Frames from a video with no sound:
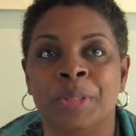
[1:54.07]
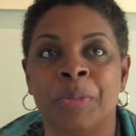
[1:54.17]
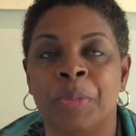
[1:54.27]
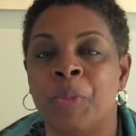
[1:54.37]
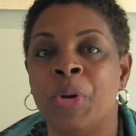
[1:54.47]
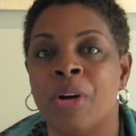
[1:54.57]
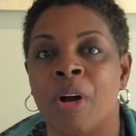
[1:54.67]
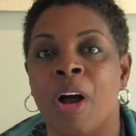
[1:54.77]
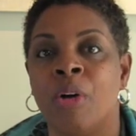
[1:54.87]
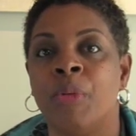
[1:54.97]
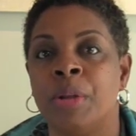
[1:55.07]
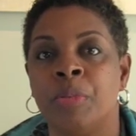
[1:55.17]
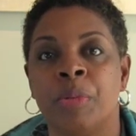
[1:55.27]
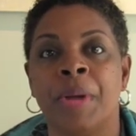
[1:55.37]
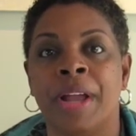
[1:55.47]
So, but we are already
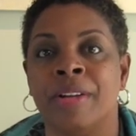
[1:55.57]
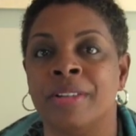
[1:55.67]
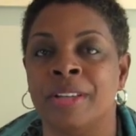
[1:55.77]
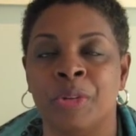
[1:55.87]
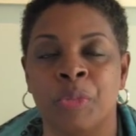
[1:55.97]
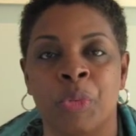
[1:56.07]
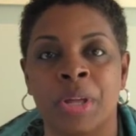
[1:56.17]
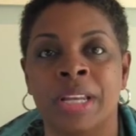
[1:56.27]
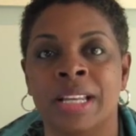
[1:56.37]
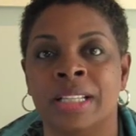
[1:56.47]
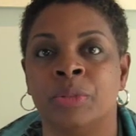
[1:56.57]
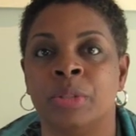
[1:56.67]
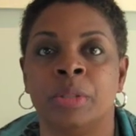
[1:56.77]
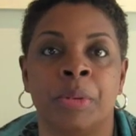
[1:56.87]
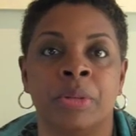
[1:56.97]
prepared to do what it is
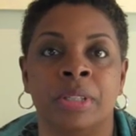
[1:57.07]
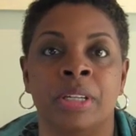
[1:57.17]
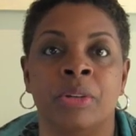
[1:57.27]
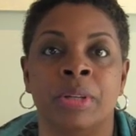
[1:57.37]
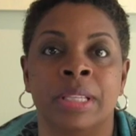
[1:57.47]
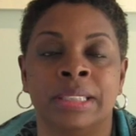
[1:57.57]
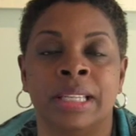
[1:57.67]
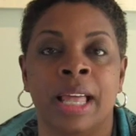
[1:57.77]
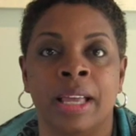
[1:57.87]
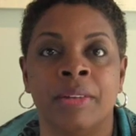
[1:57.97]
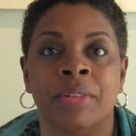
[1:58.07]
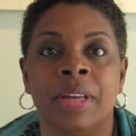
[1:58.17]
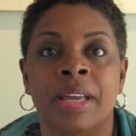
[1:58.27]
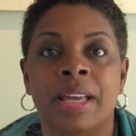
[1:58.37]
we're supposed to do in this life.